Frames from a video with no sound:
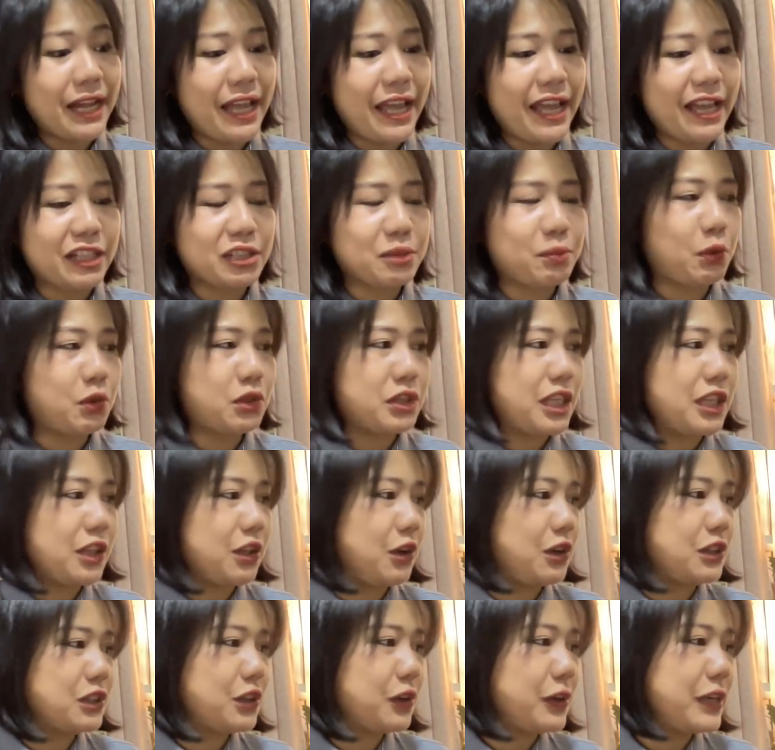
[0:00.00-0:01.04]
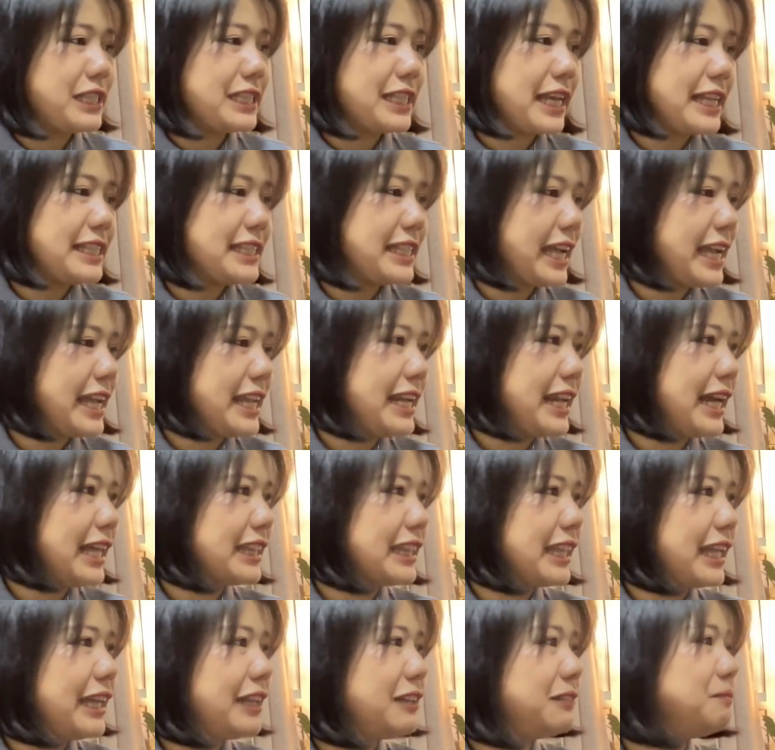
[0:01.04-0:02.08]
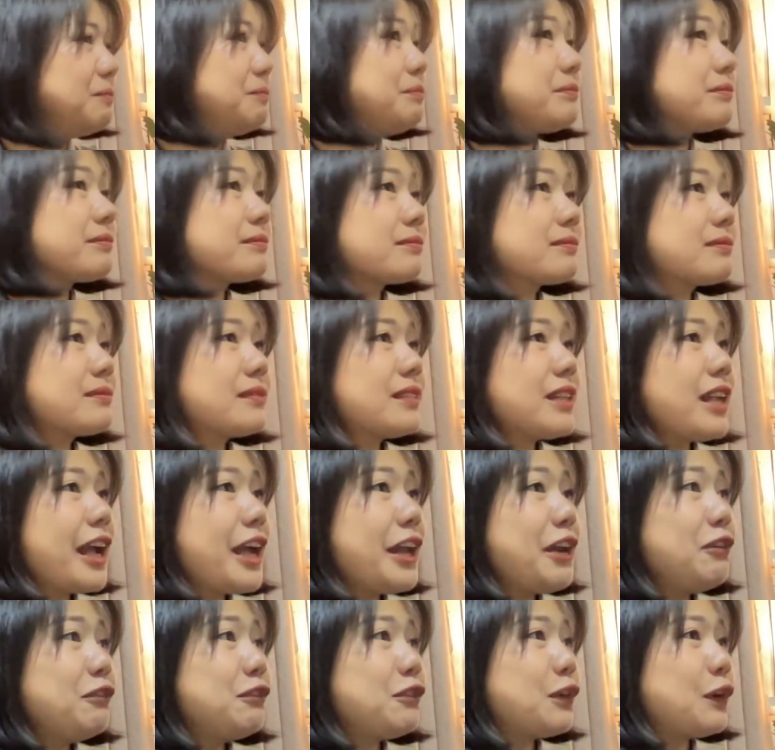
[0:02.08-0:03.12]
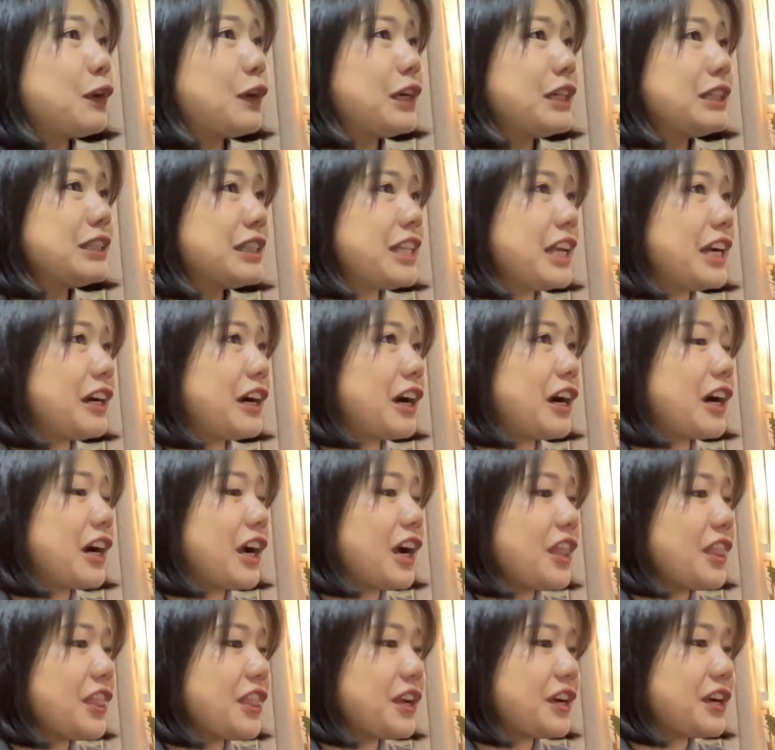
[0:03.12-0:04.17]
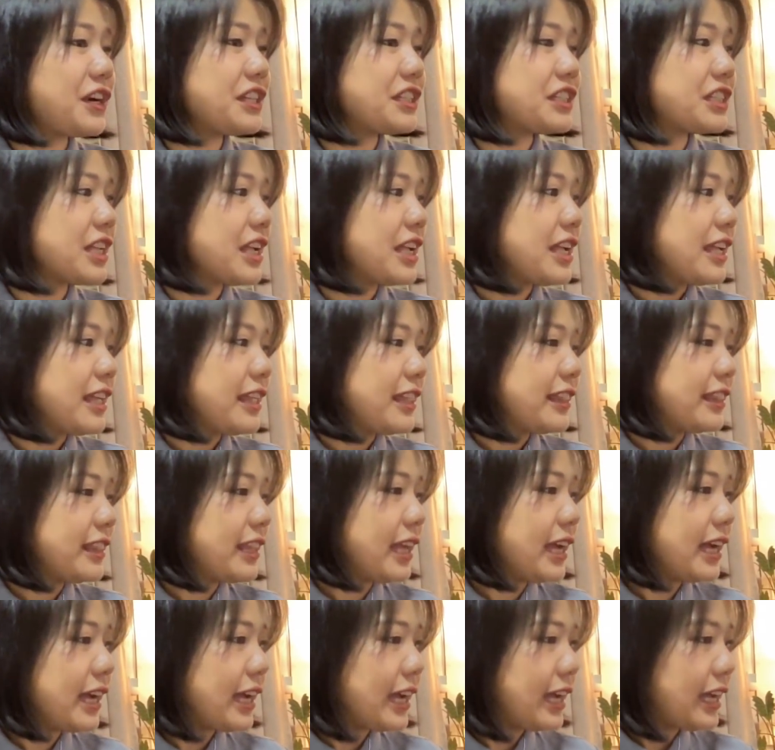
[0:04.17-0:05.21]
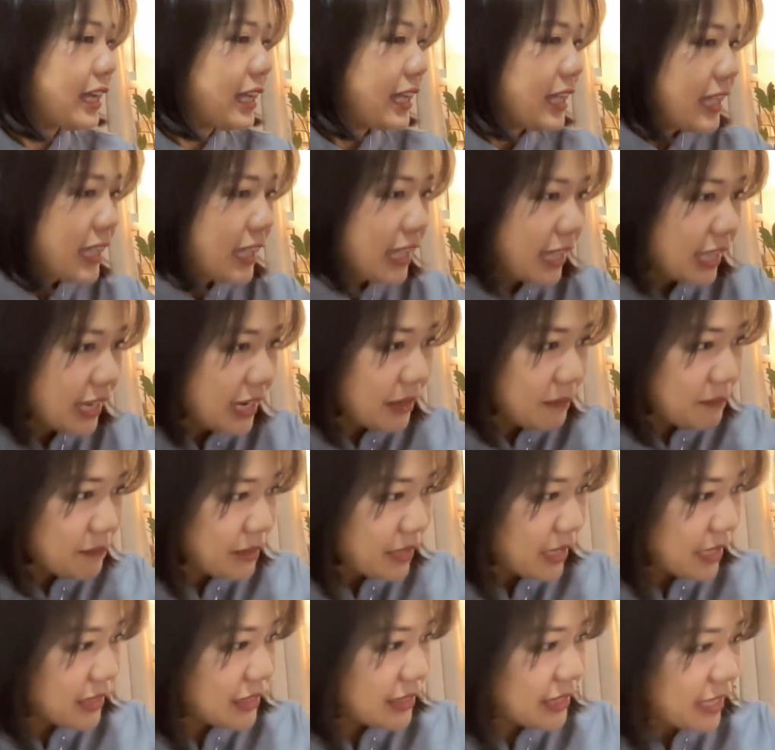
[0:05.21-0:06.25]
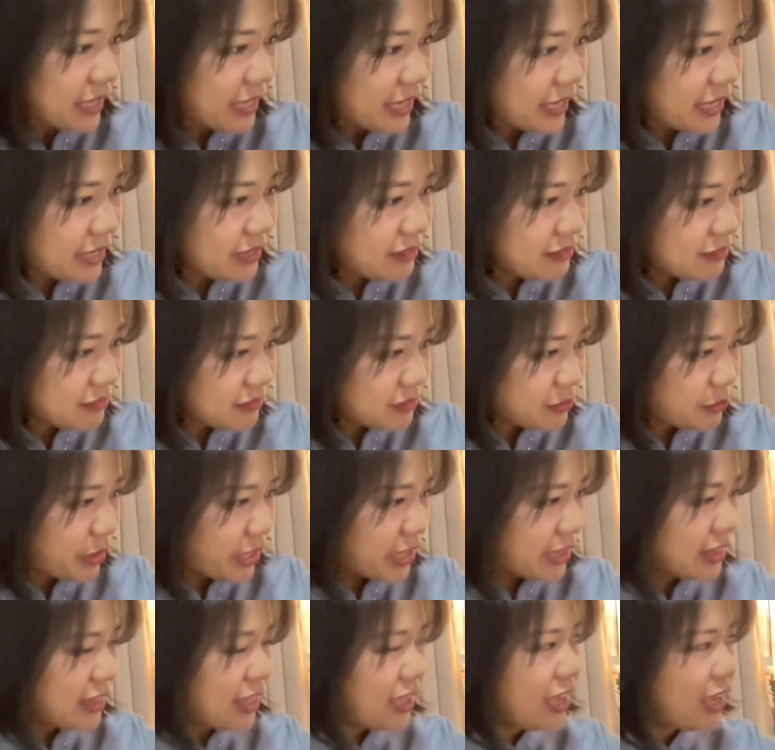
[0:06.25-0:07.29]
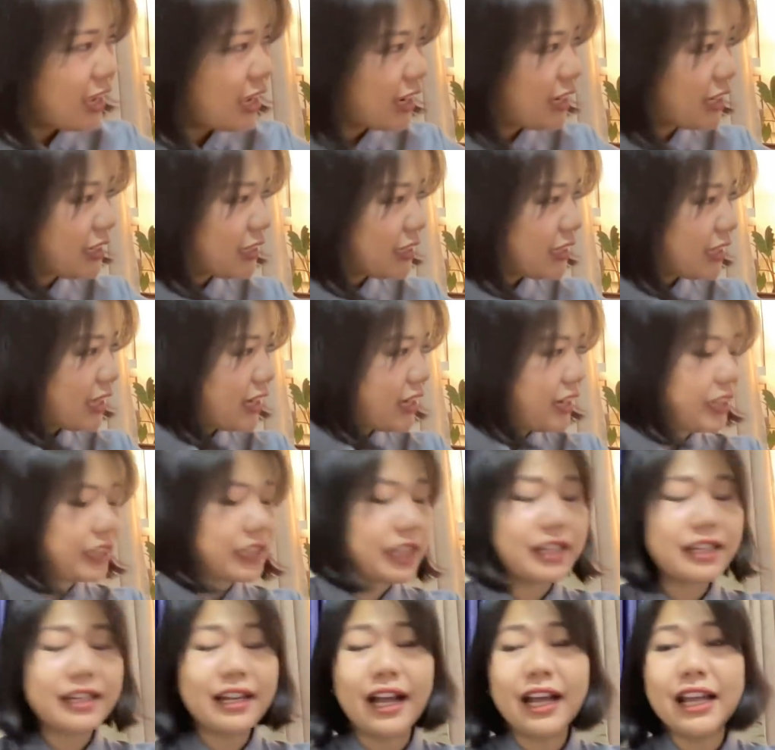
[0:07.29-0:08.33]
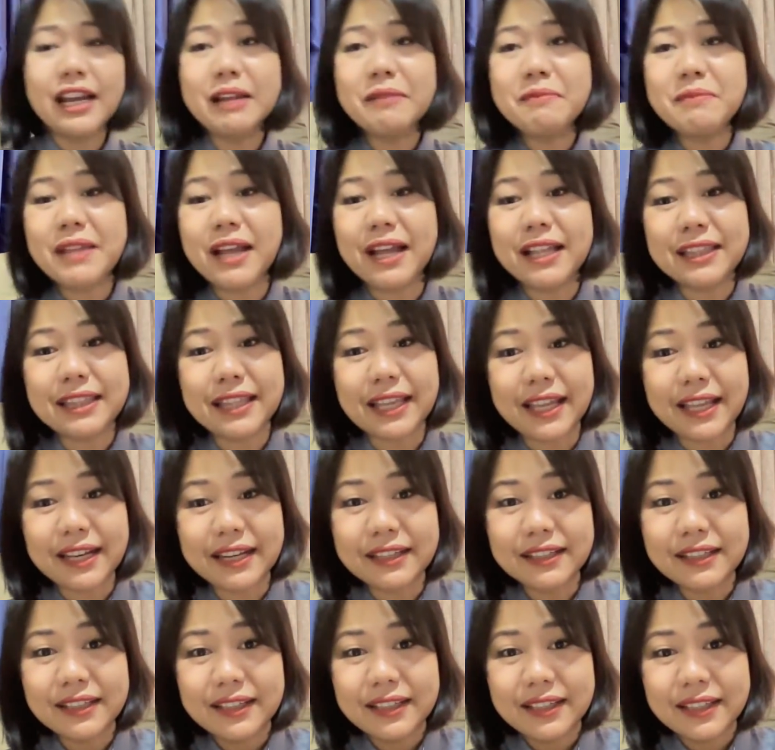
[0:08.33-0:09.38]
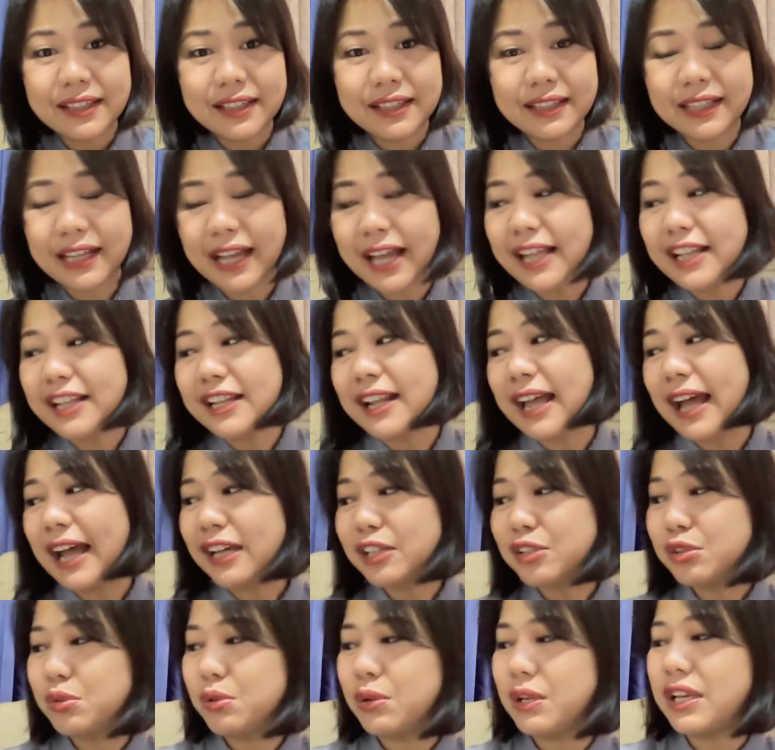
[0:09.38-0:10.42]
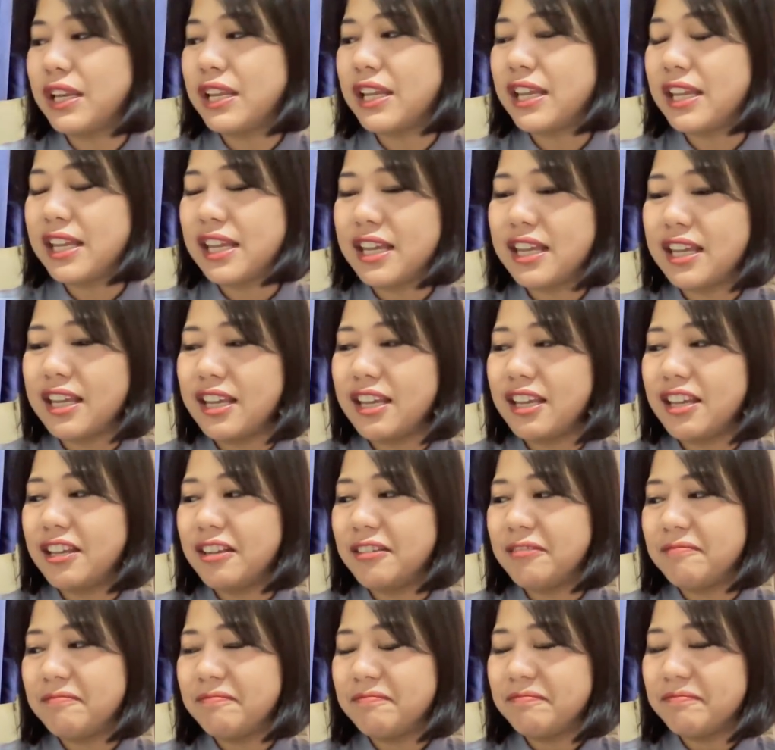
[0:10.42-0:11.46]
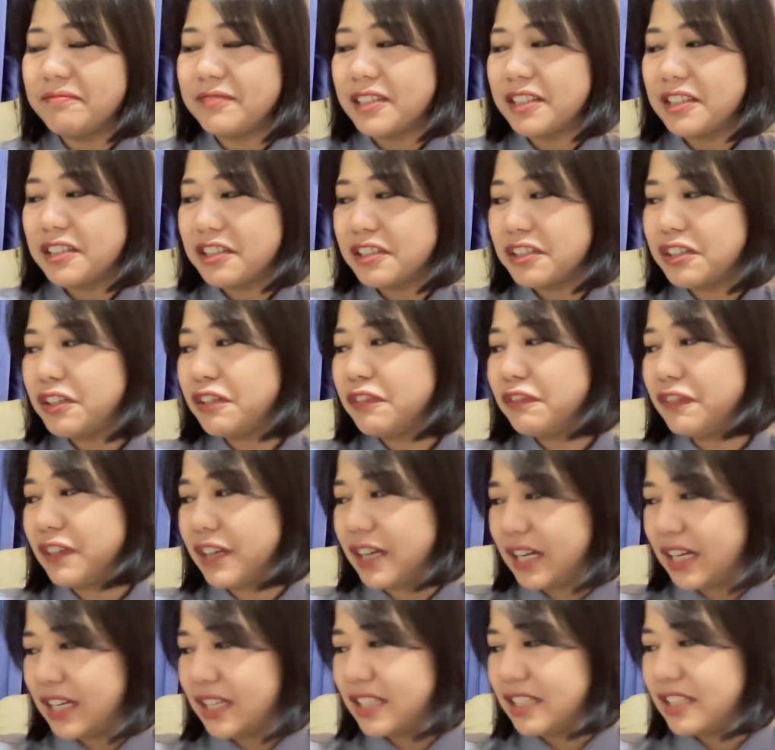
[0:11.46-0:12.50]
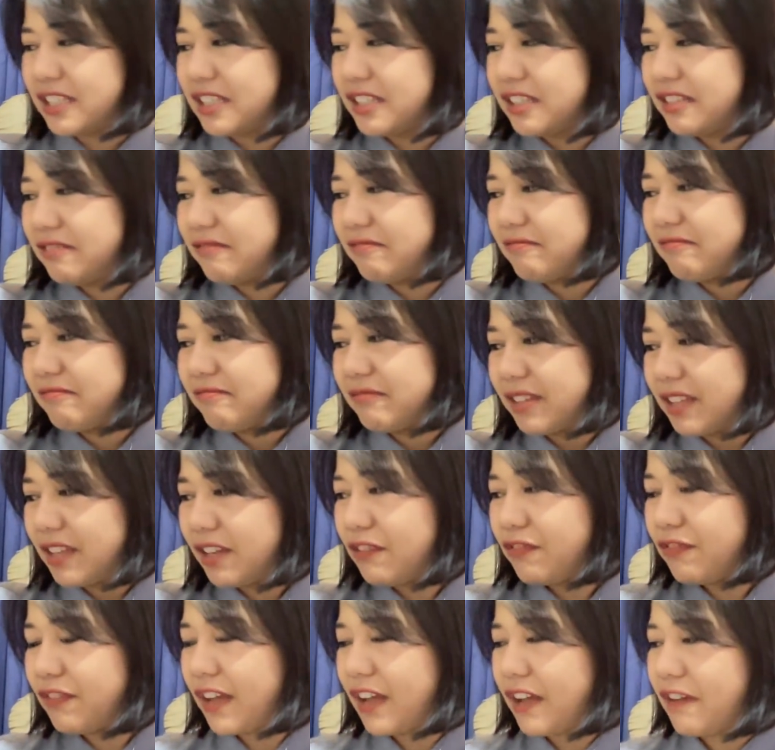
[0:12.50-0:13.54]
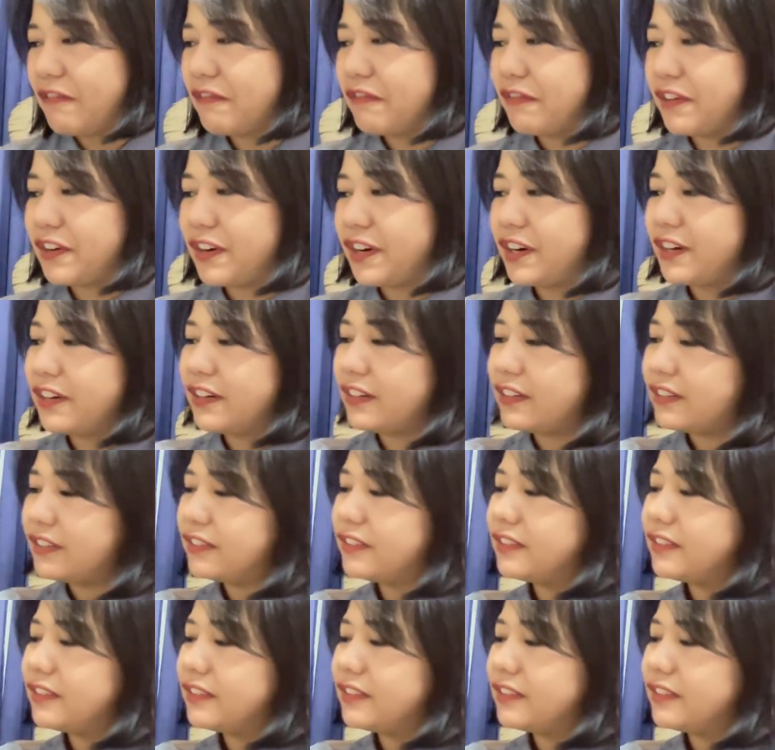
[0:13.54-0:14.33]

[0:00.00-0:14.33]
na-expose ito. So, isa-isahin natin. And of course, there are others na alam natin, wait lang, na alam natin can actually serve us if ever